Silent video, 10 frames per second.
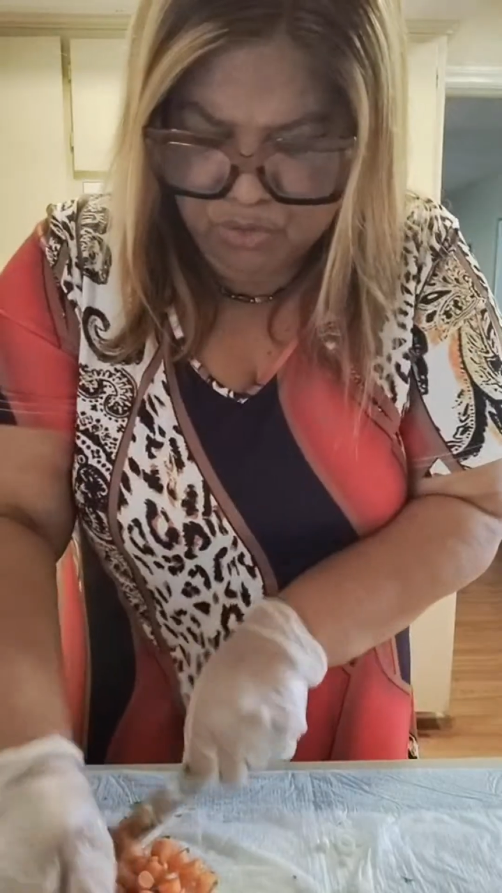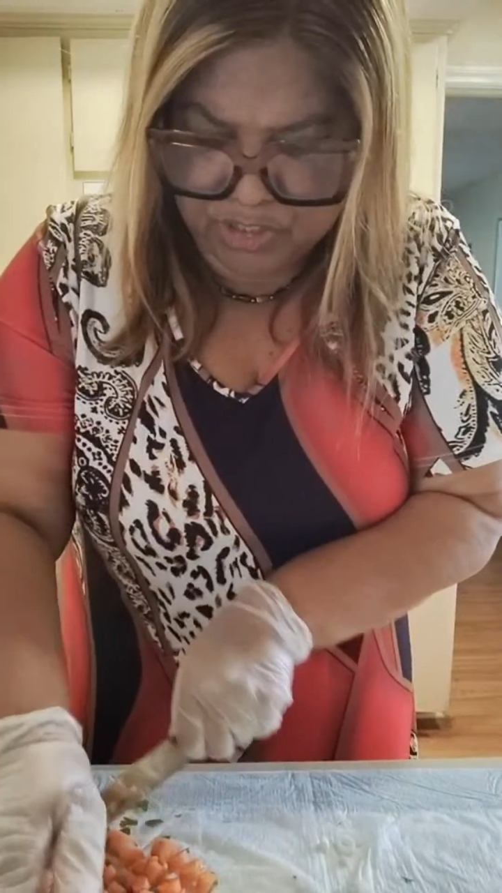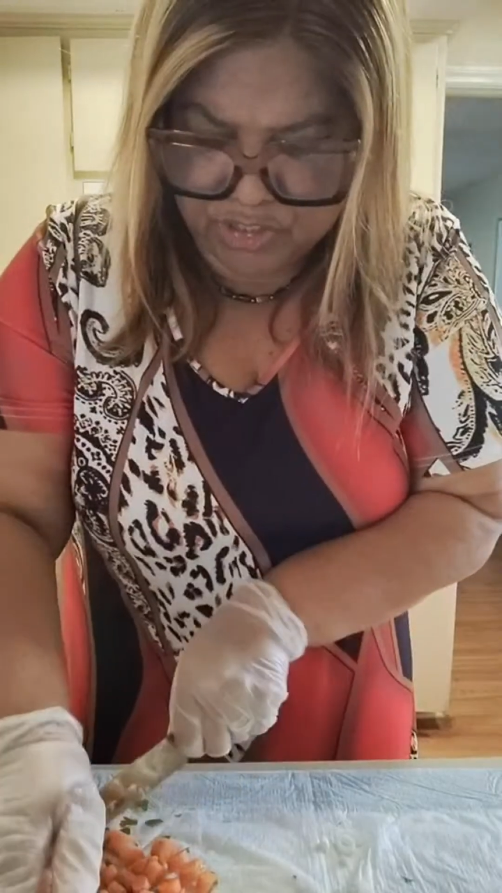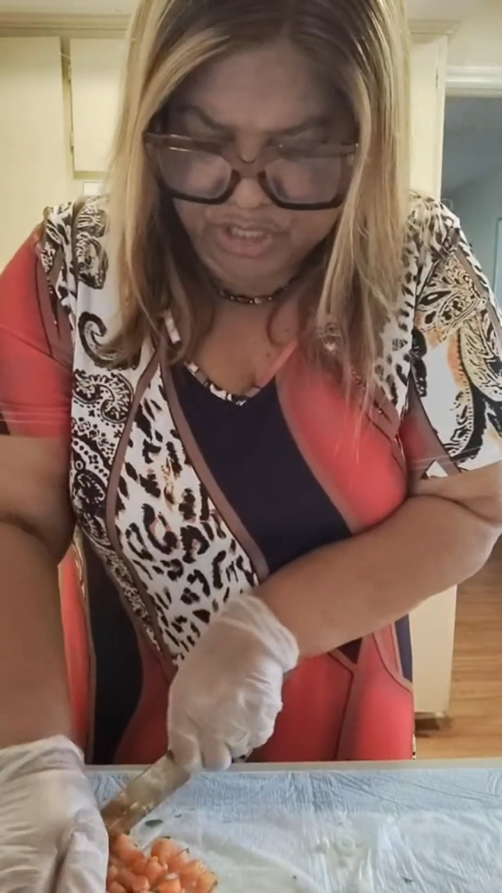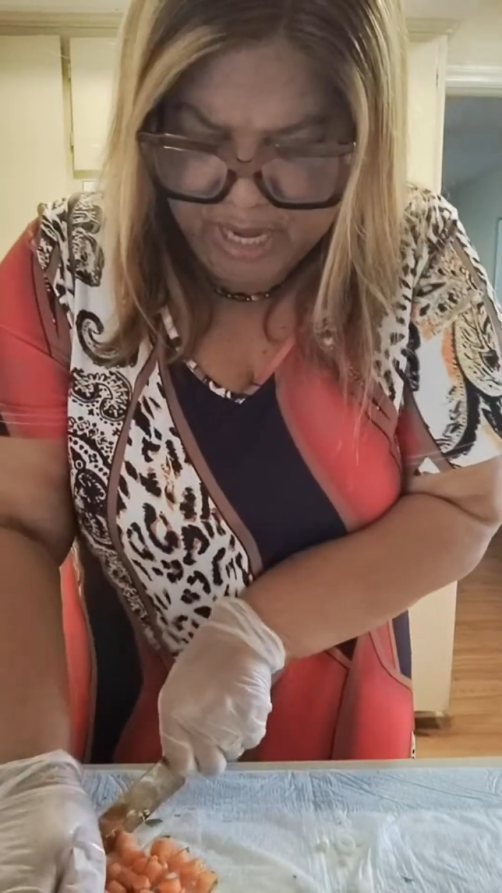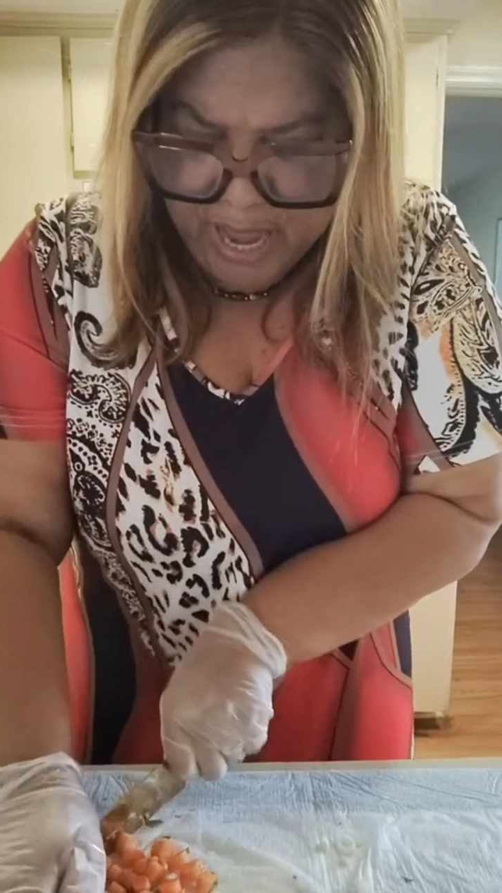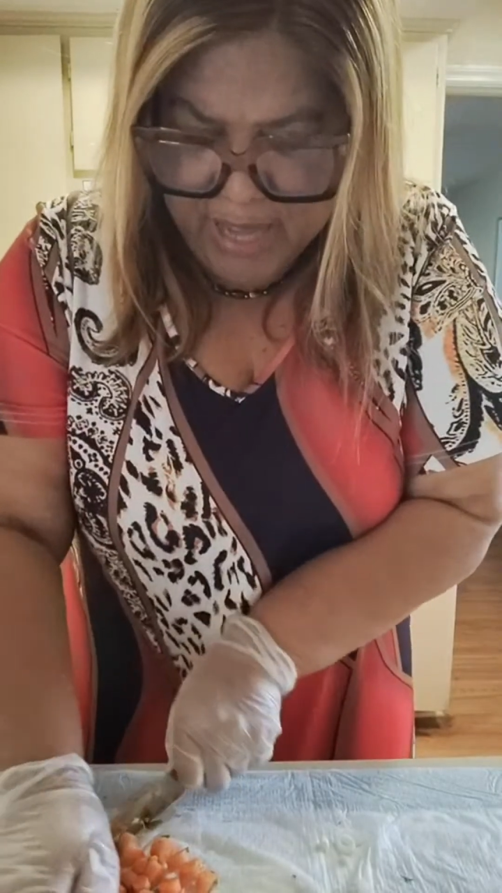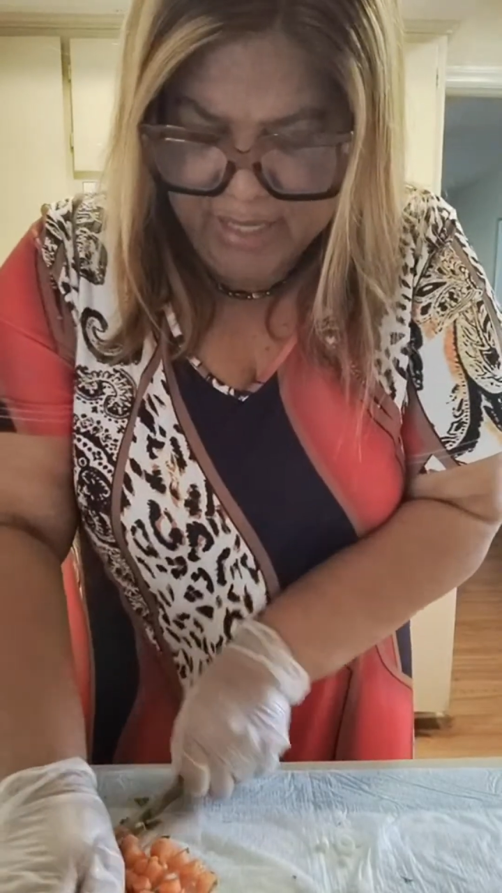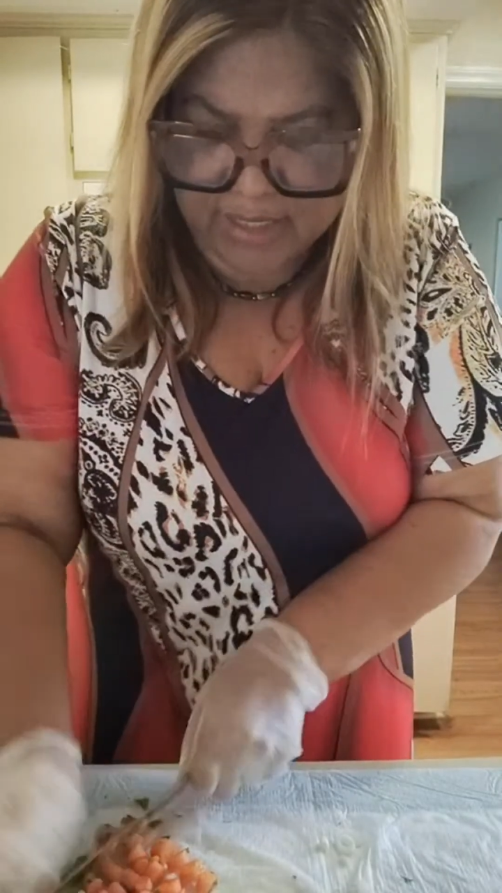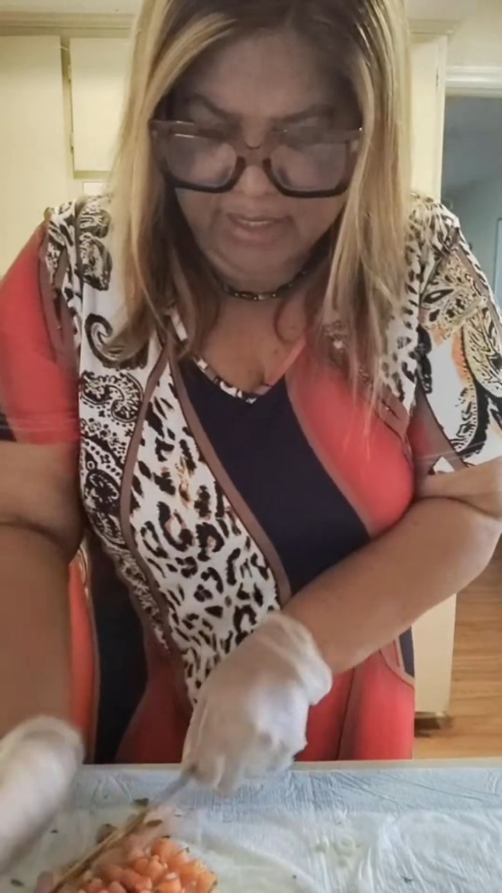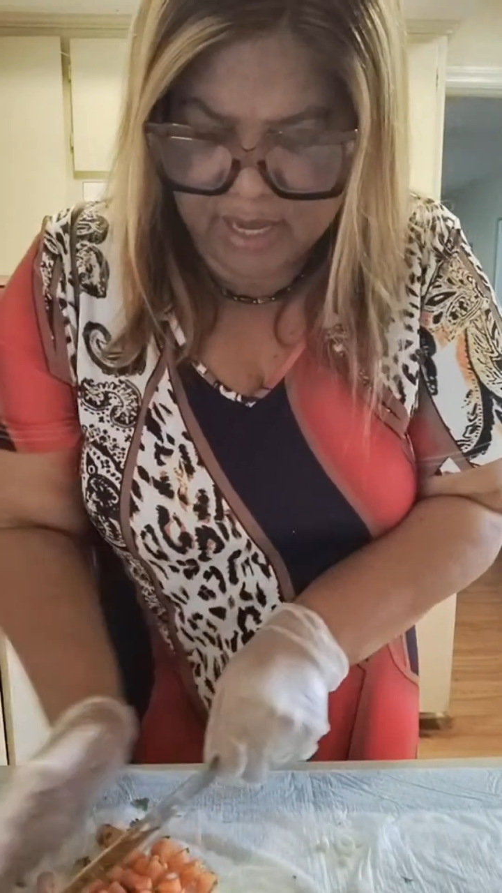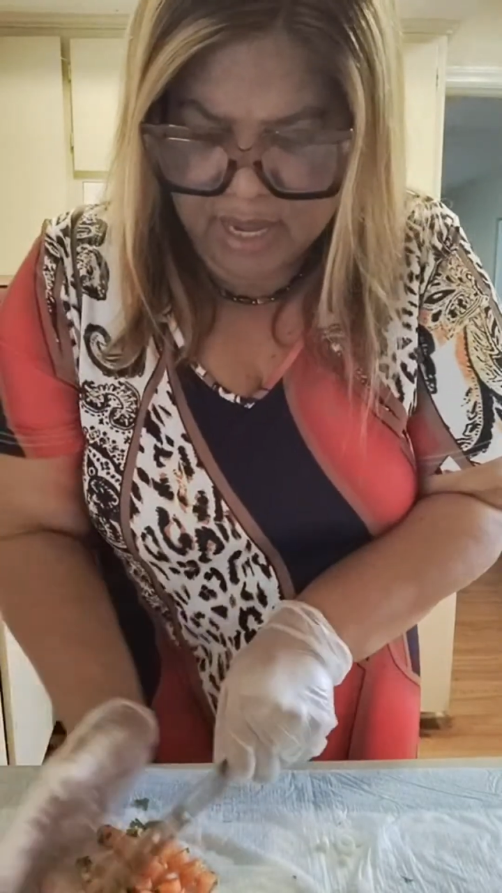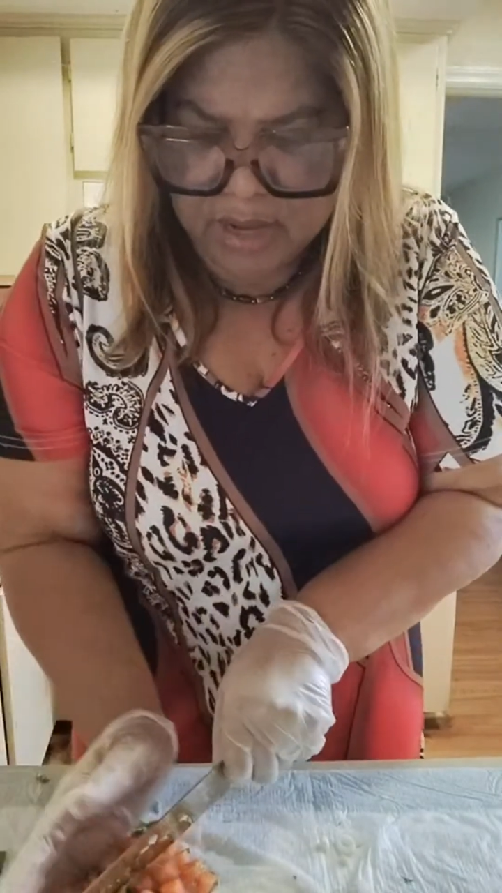what you got and